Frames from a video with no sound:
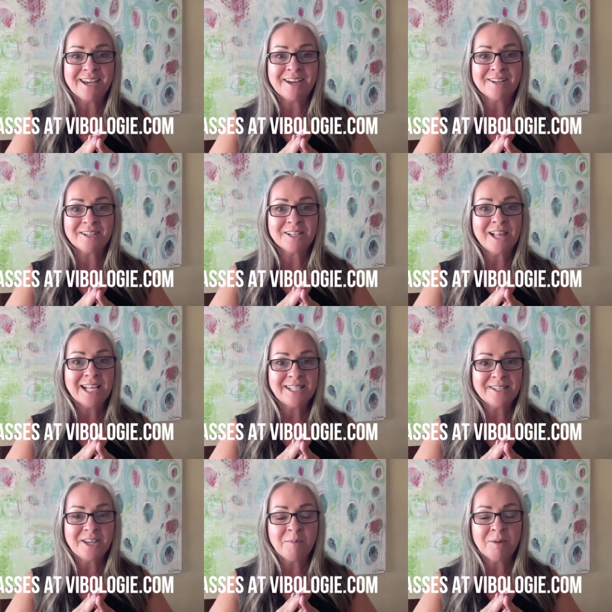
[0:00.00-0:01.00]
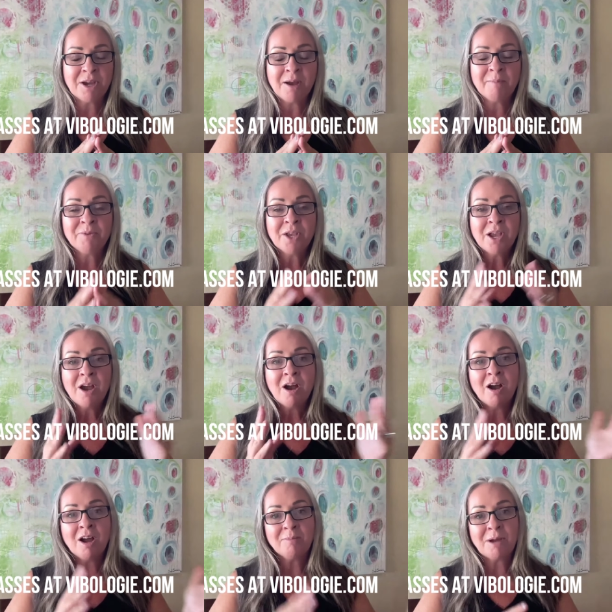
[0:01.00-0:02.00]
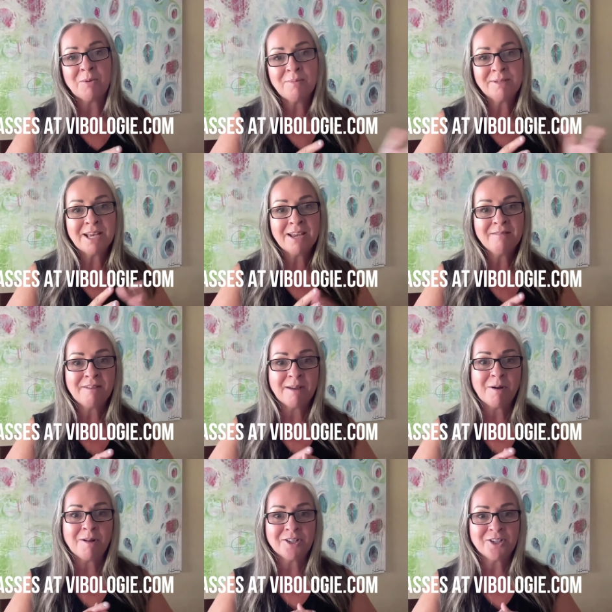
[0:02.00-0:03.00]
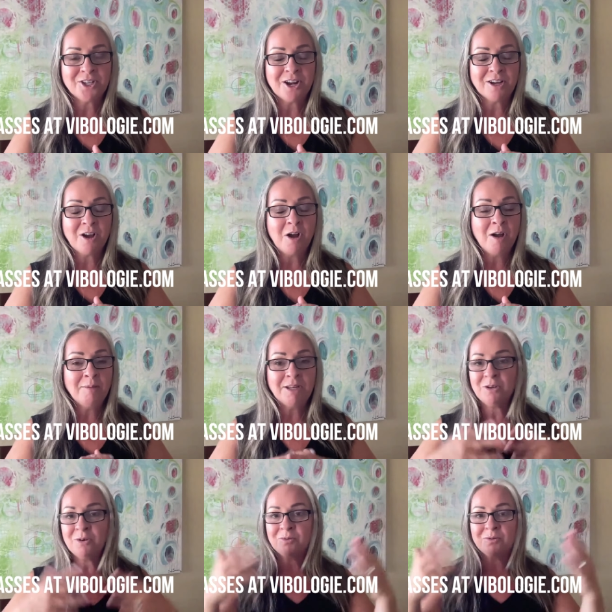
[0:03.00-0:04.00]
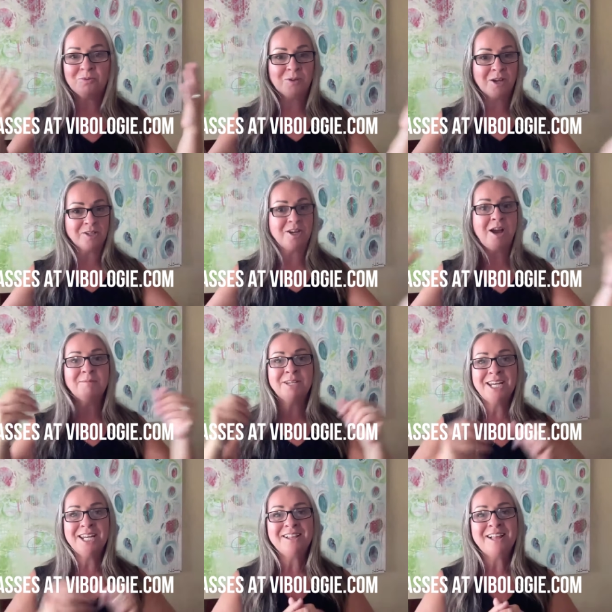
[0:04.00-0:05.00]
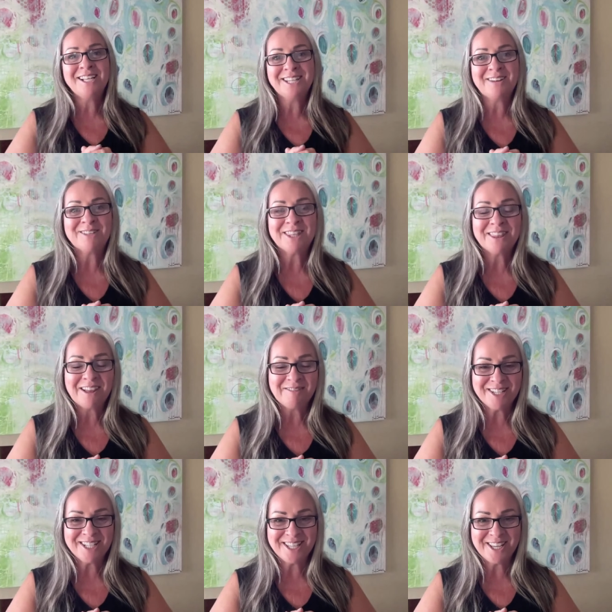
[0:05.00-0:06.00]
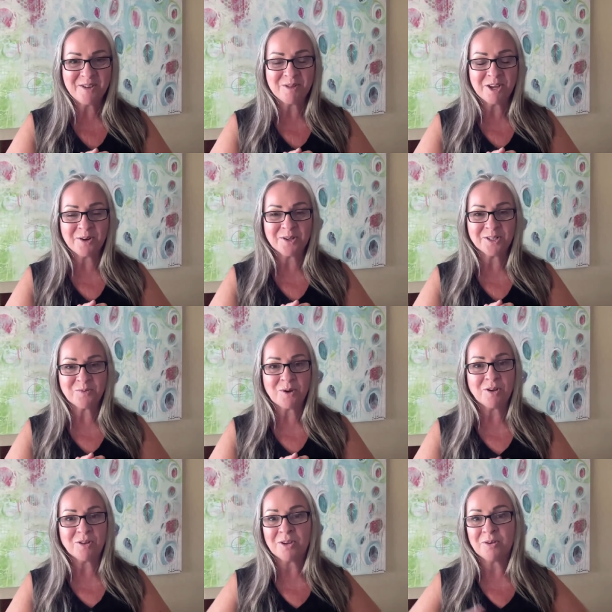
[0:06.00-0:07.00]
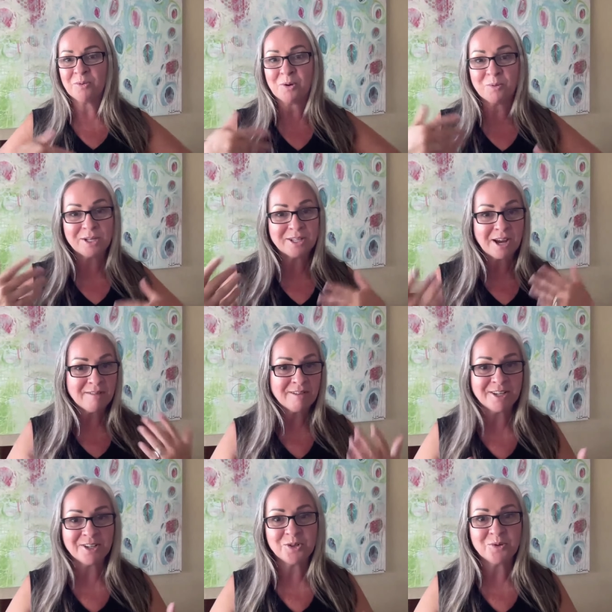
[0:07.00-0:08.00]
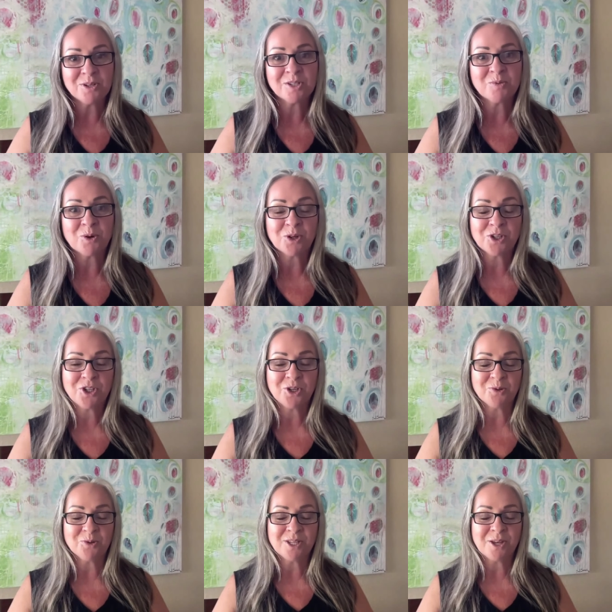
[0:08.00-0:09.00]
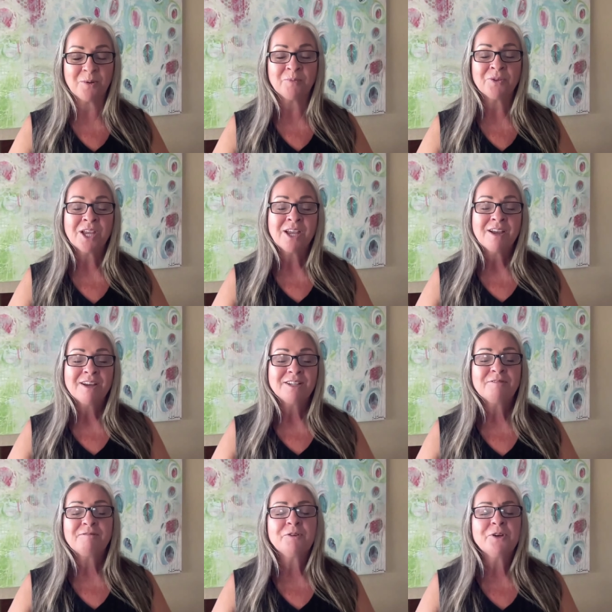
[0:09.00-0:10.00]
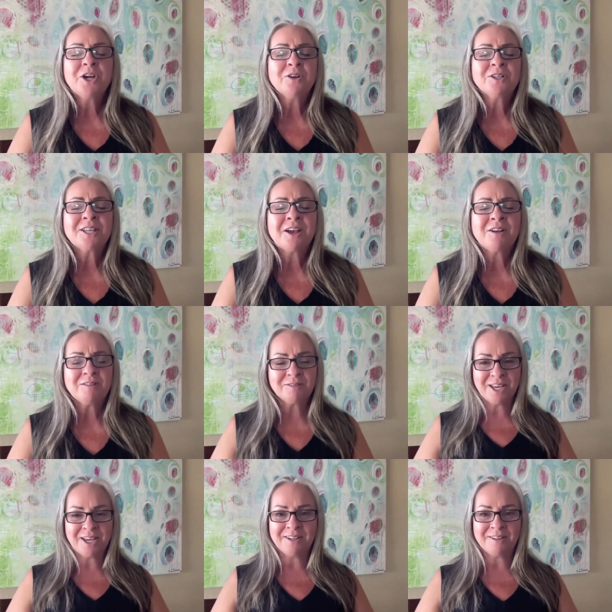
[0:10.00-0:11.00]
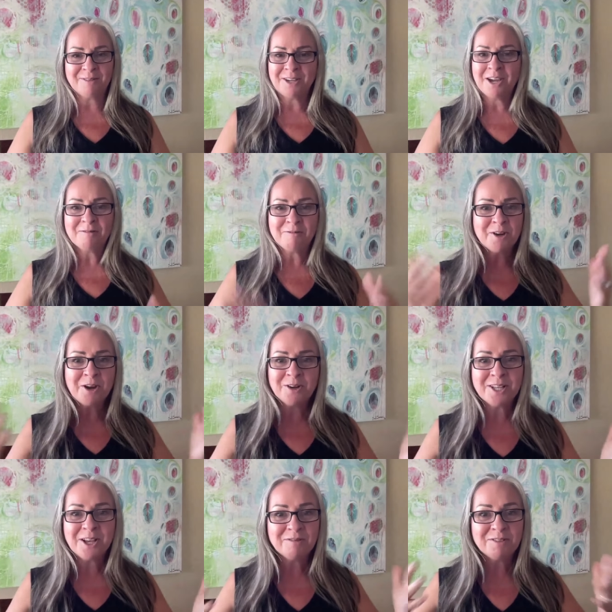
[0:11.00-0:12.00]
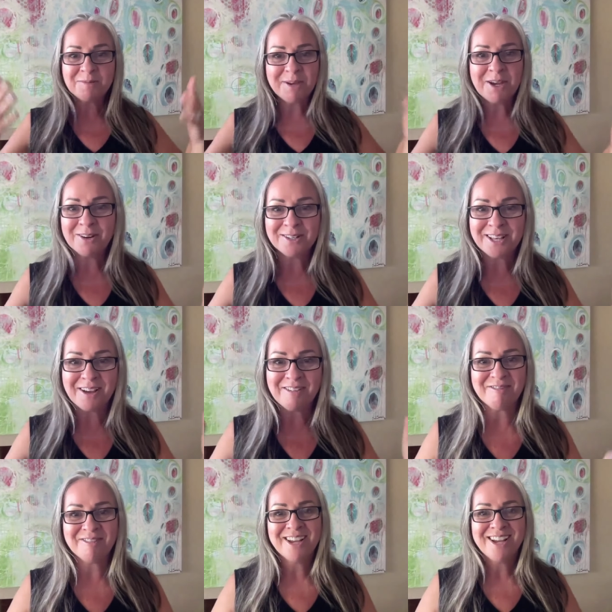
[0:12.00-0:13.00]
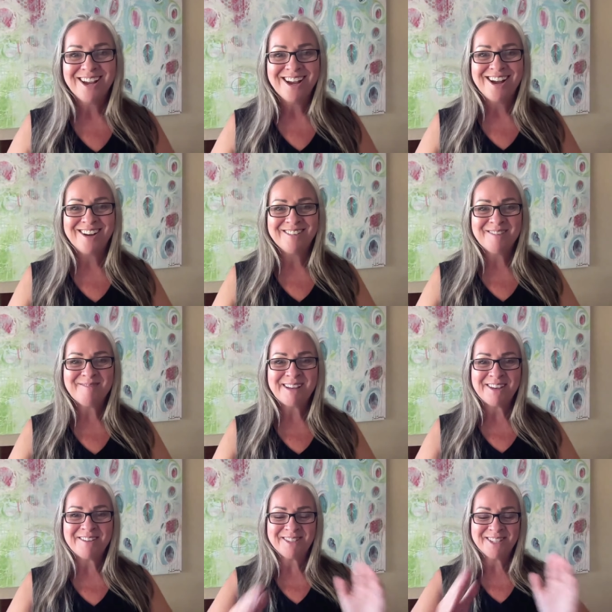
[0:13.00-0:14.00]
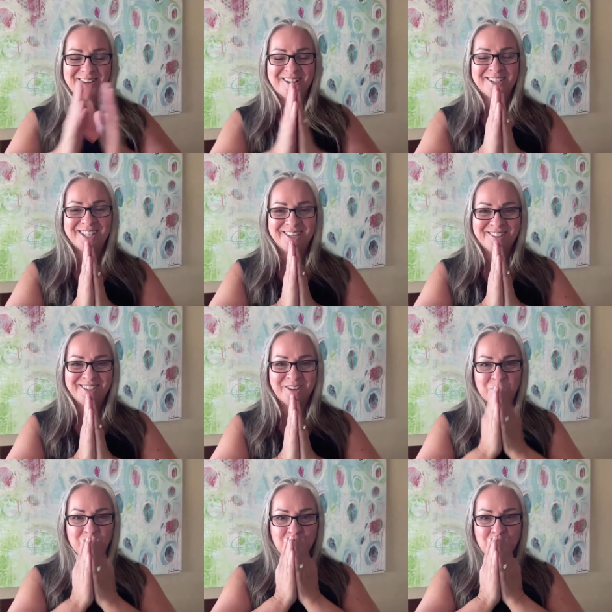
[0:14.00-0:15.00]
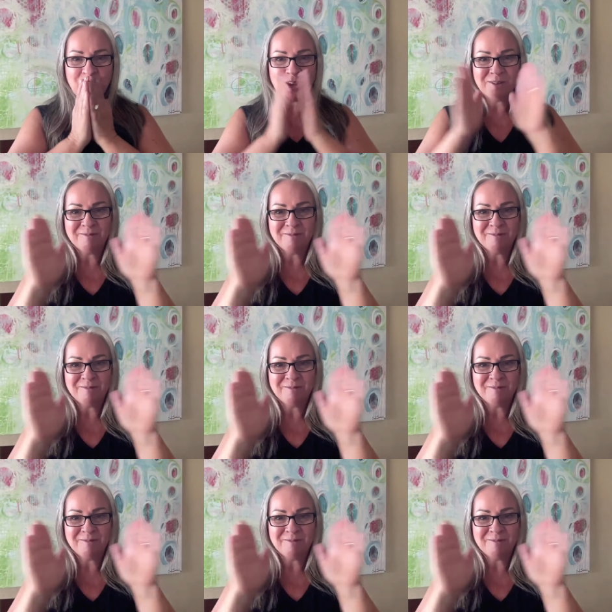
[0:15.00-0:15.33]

and classes coming up on my website, vibologie.com. And you can come to any class, and I would love to see you there as well, where we dive in and do this work too. So to free ourselves, and we got to free ourselves to be ourselves. All right, my loves, I'll see you soon.